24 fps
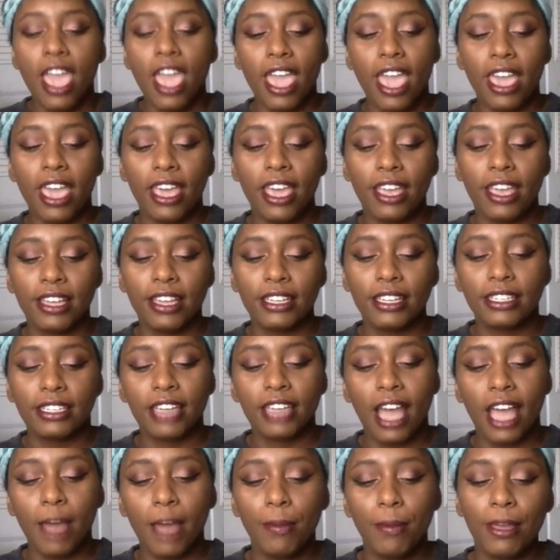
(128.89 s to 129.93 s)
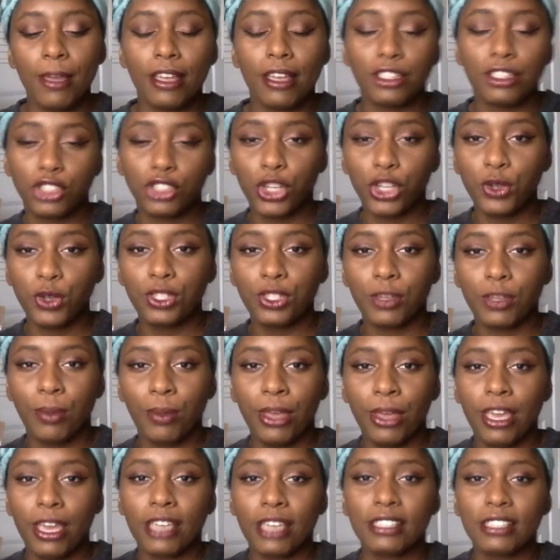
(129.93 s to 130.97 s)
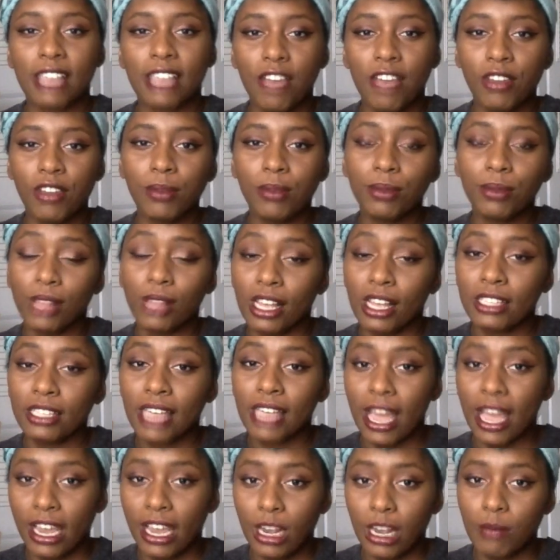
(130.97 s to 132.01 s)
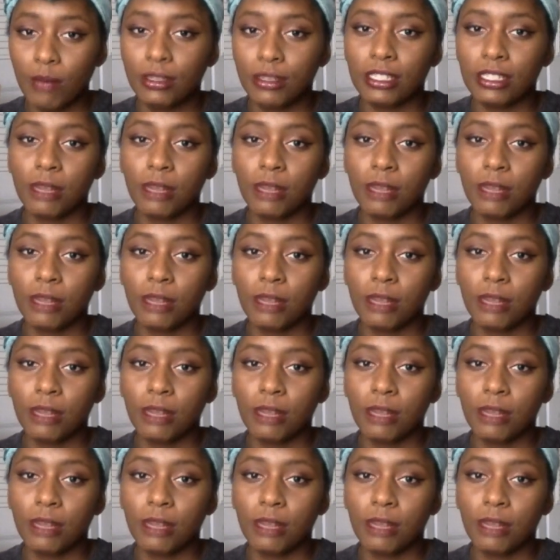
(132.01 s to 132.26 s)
And I chose to pick 7+ items.